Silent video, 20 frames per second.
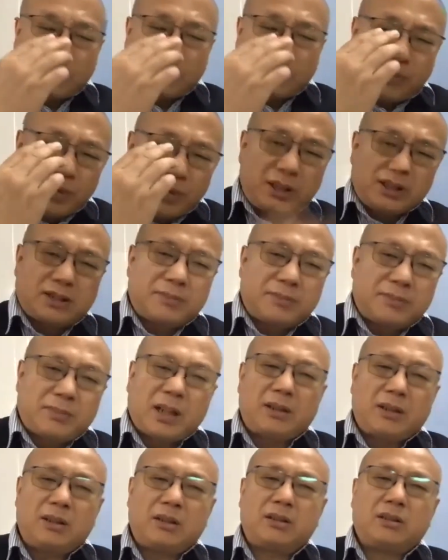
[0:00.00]
physics
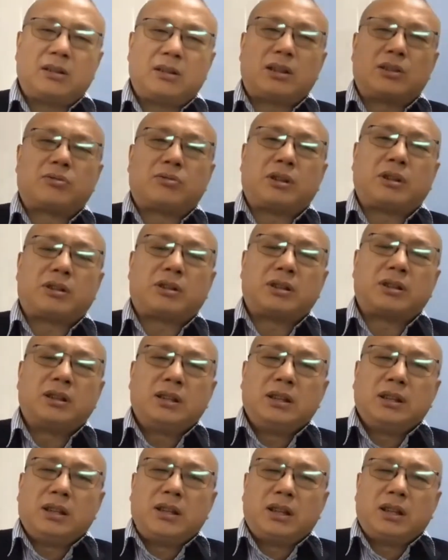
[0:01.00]
language,
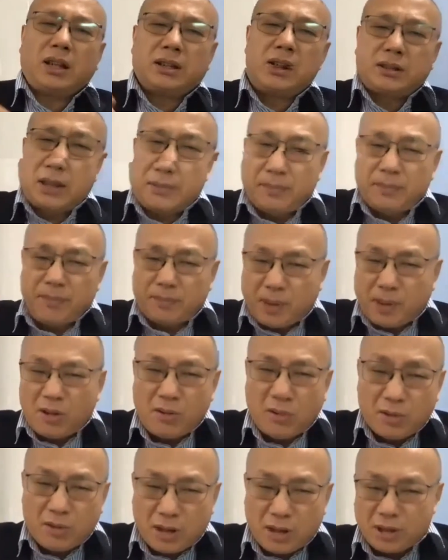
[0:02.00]
and then
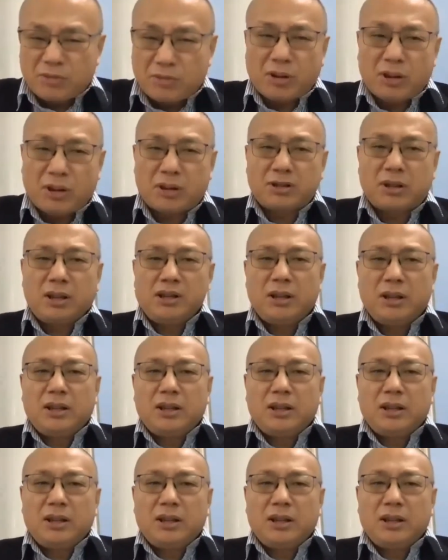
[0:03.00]
bio language.